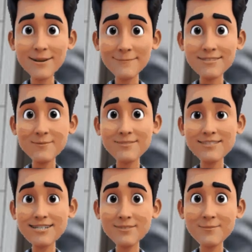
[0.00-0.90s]

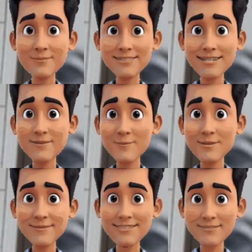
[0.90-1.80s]
prostatitis.
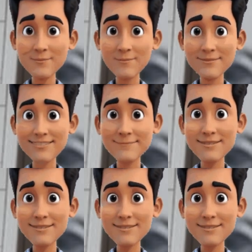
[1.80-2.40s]
Chronic